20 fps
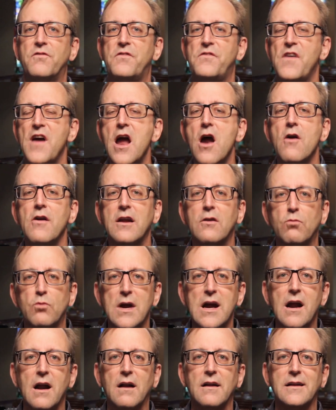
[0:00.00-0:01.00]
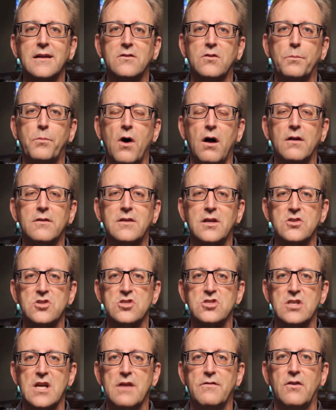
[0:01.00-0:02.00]
Very rarely do
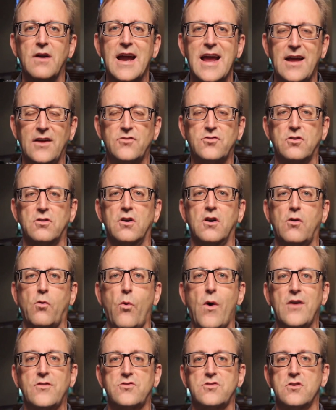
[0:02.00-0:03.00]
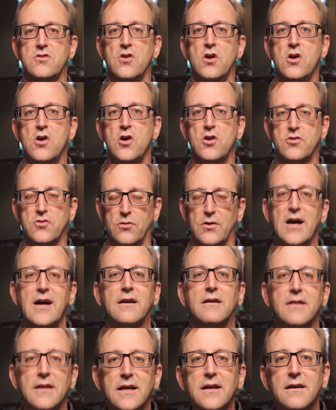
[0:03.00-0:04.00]
politicians ever answer a question
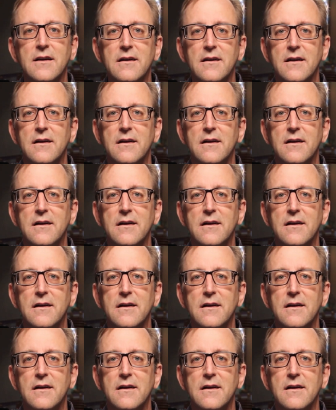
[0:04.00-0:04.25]
directly.